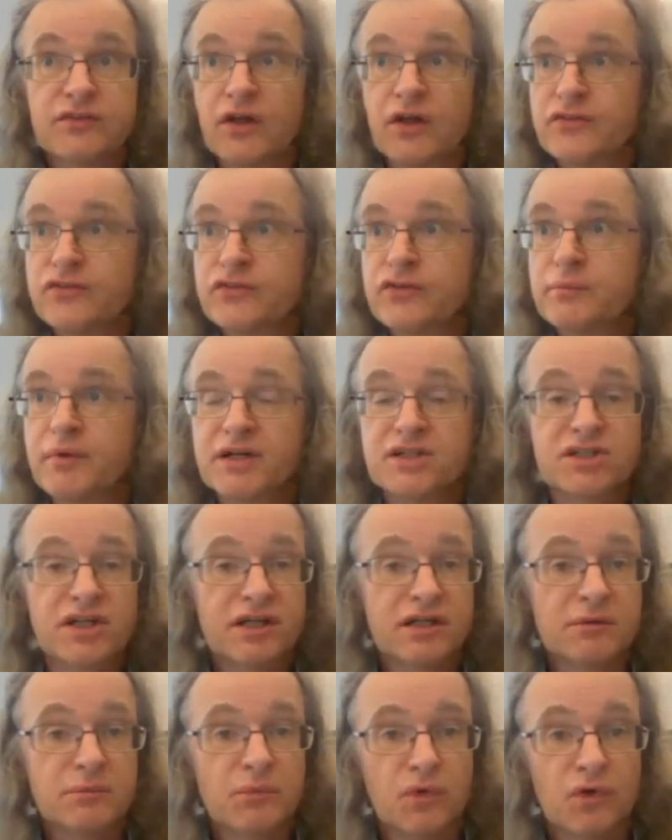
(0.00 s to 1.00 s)
not so much
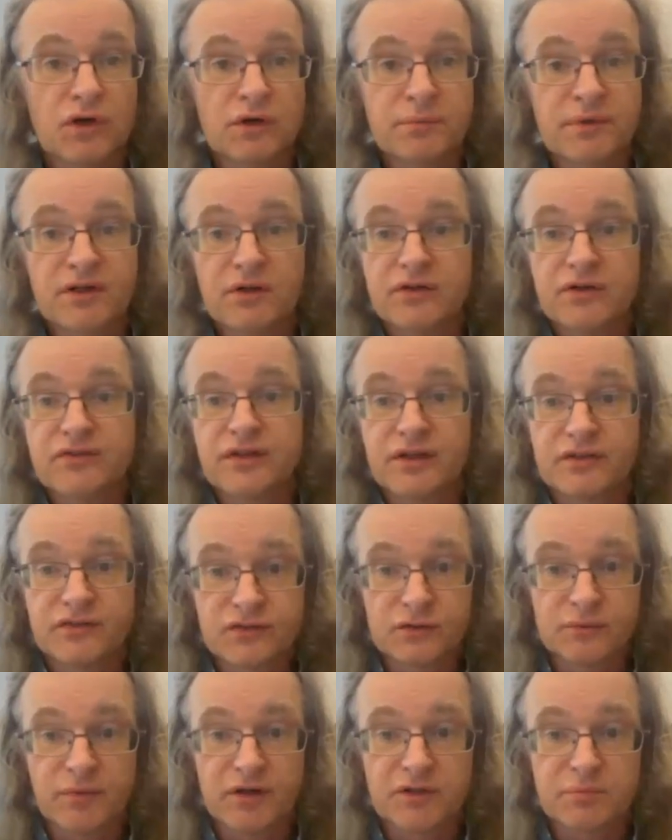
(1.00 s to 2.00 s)
anymore because there's
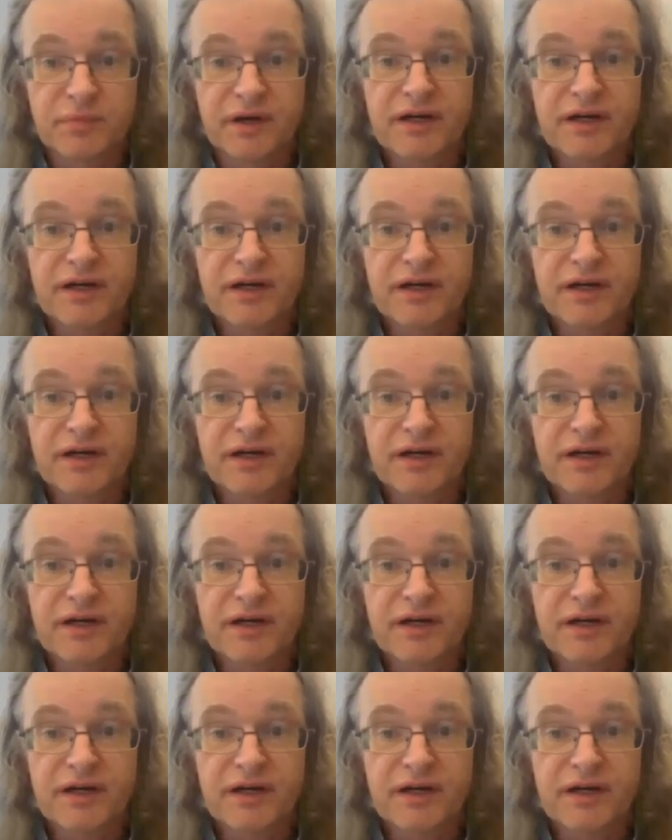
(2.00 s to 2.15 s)
too much